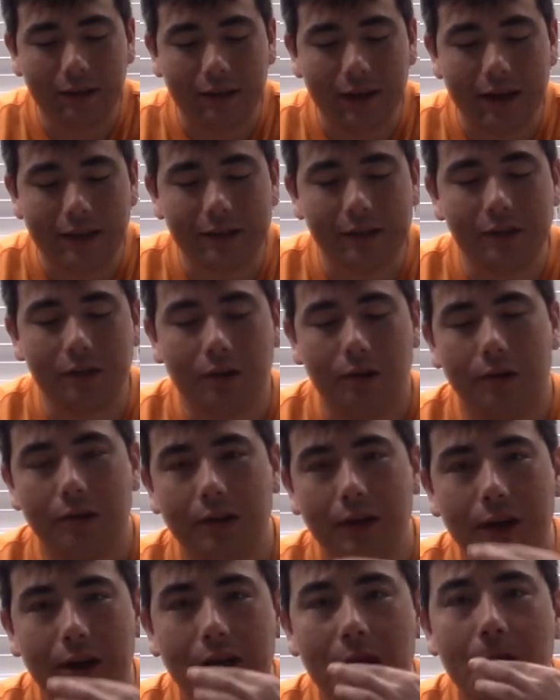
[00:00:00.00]
less
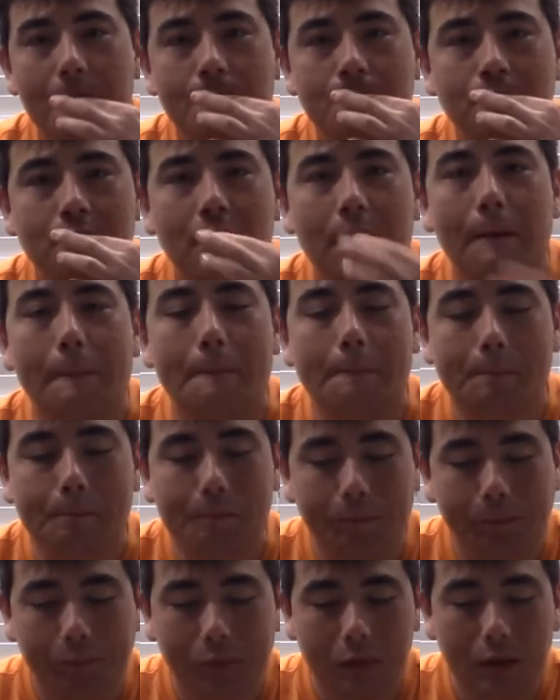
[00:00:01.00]
garlic.
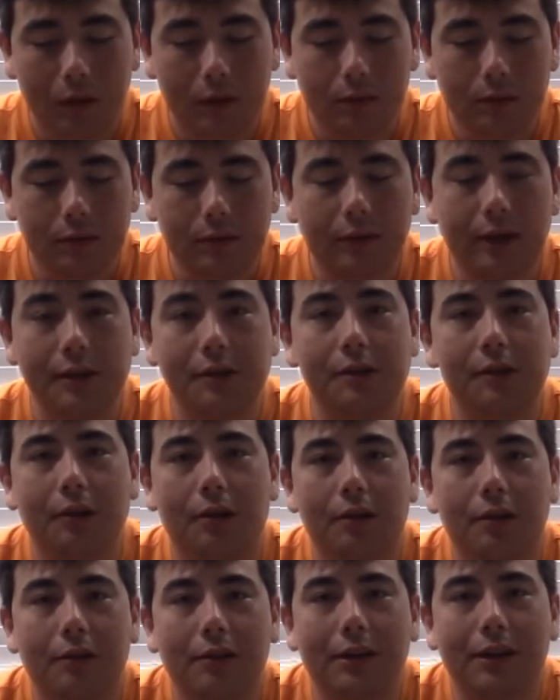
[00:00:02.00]
Less
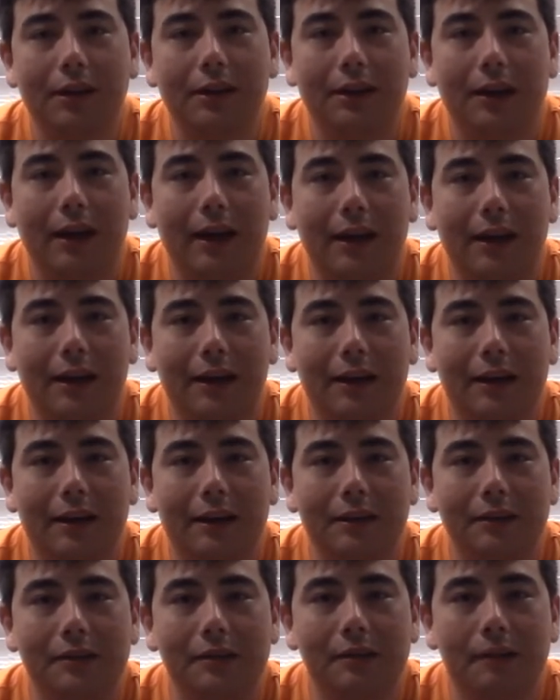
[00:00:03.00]
garlic
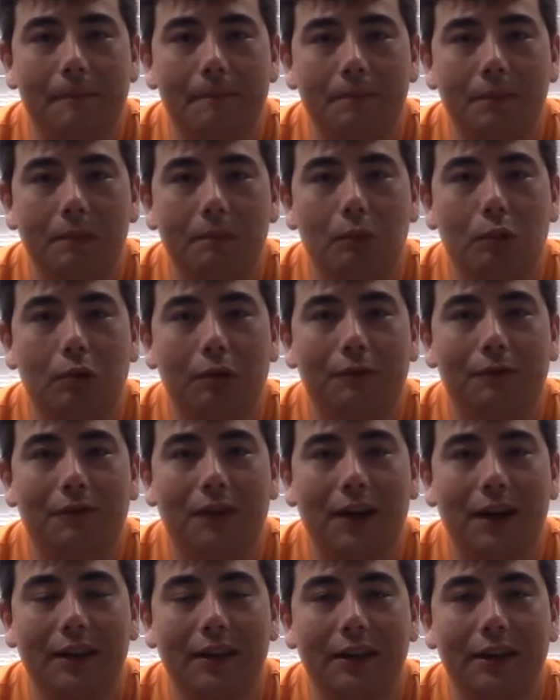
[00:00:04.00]
and more
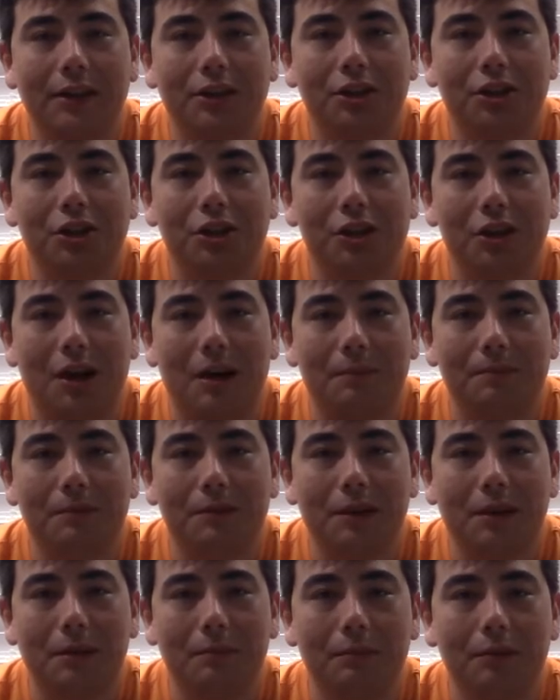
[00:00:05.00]
finely chopped
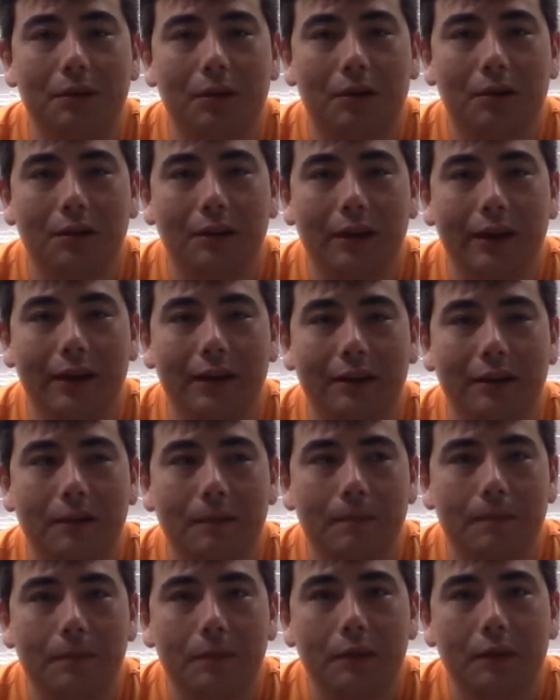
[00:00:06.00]
up garlic.
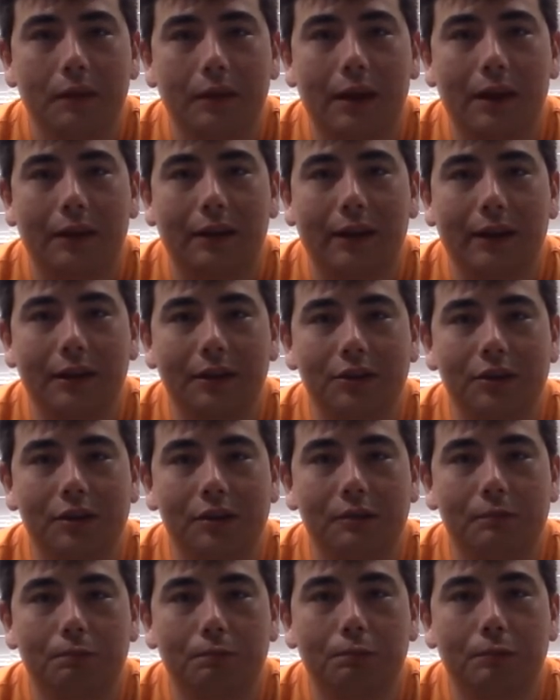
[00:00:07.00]
And like
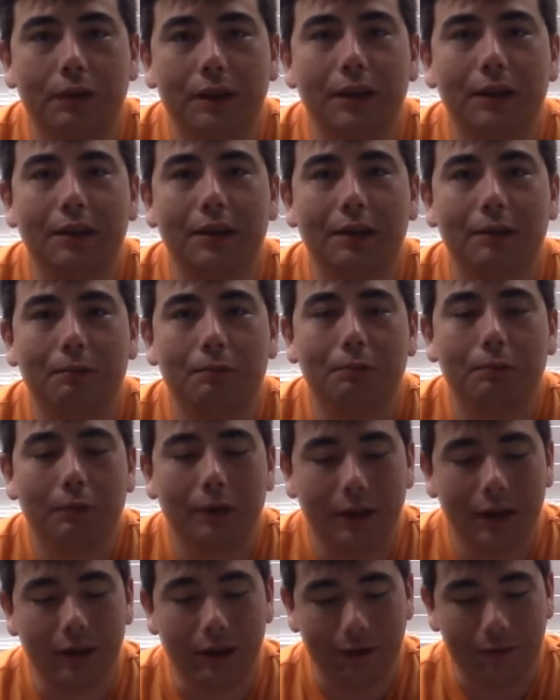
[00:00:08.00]
just really,
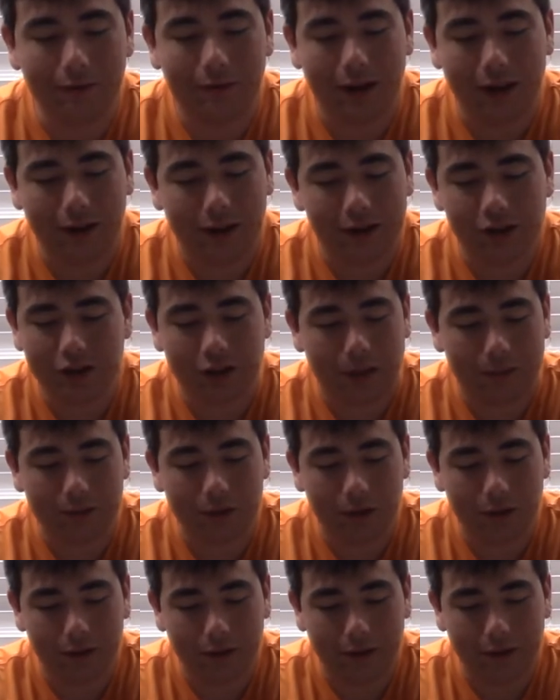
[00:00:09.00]
really finely chopped
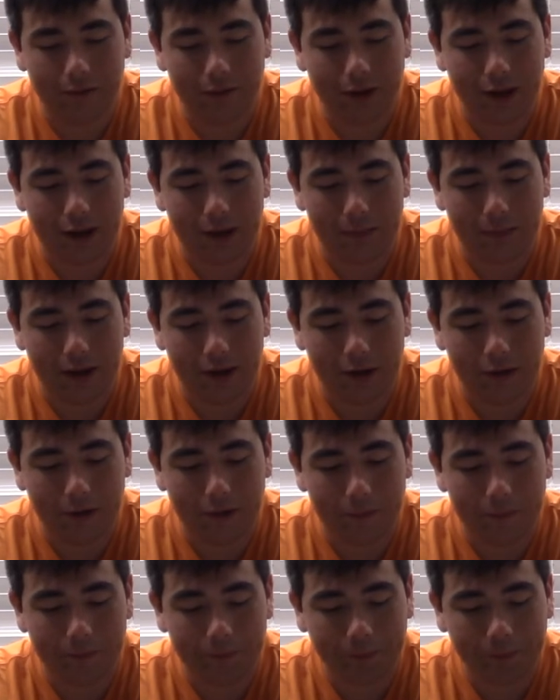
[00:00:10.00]
garlic for that matter.